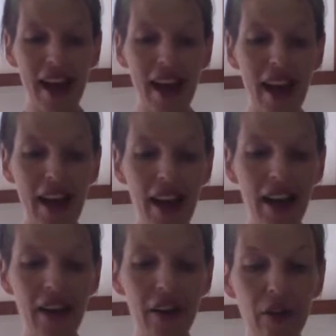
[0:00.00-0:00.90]

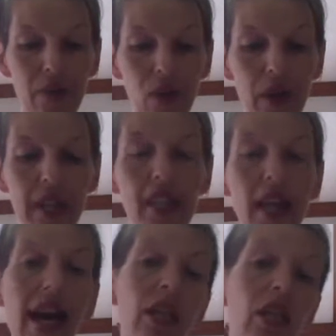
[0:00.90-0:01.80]
Another point,
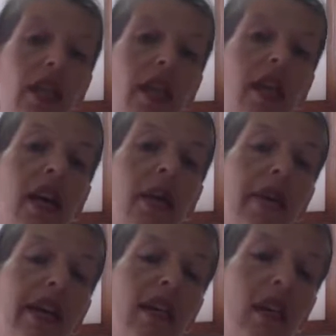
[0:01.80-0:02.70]
actually,
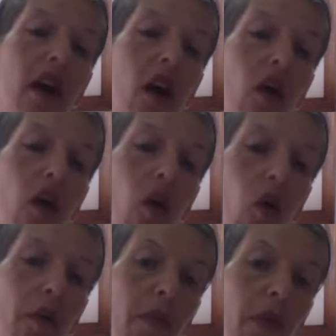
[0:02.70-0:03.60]
because of
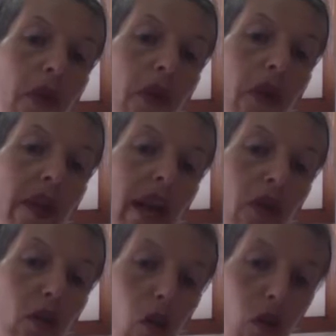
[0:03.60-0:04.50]
the
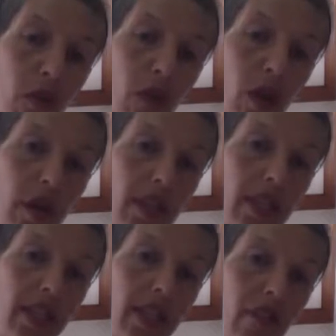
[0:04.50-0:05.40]
natural hormone
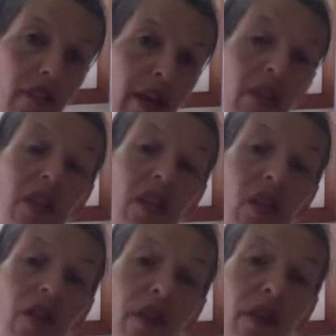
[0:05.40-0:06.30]
content in the flowers,
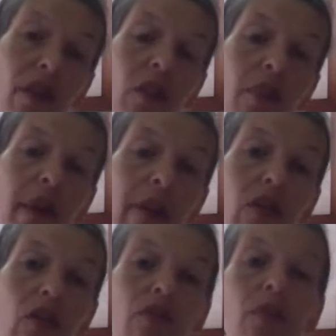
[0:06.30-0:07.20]
they're a very good
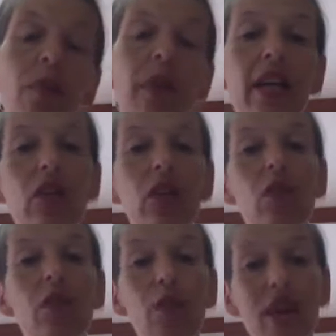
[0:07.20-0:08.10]
balancer for patients
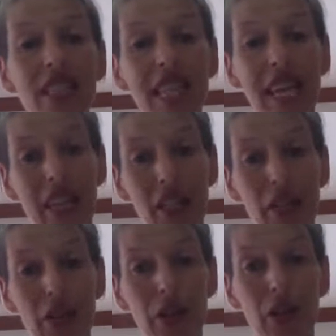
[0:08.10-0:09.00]
with breast
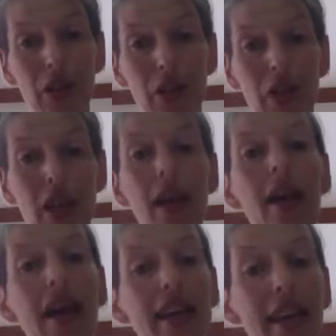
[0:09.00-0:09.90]
cancer.
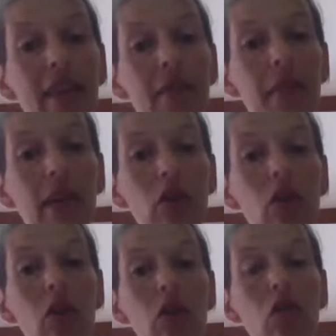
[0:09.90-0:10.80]
Again, make
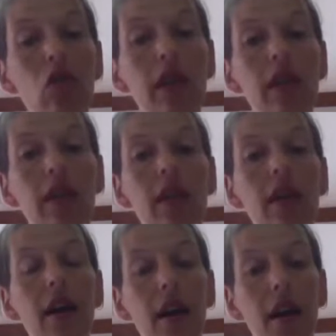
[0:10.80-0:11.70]
sure you drink,
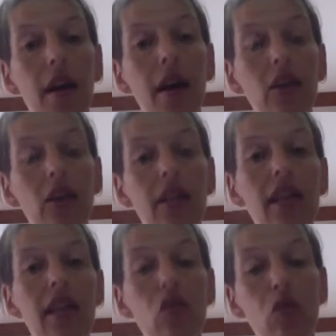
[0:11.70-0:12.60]

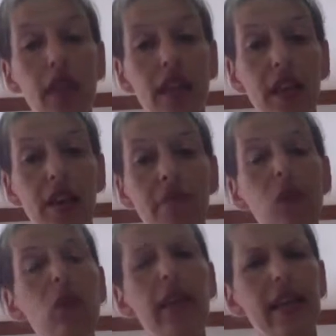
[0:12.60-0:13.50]
drinking, you can